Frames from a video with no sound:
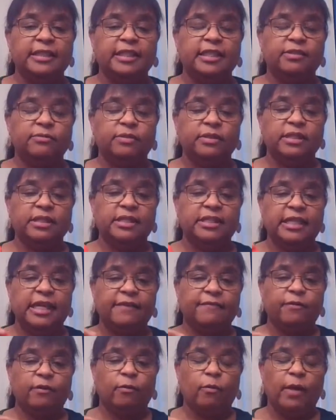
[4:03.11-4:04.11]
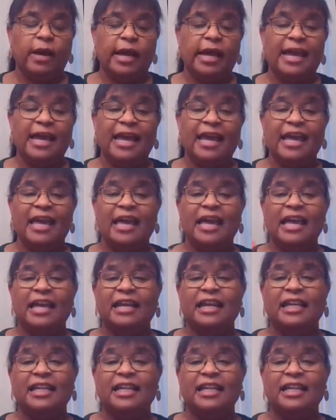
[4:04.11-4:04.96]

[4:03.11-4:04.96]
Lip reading: that this was a safer way and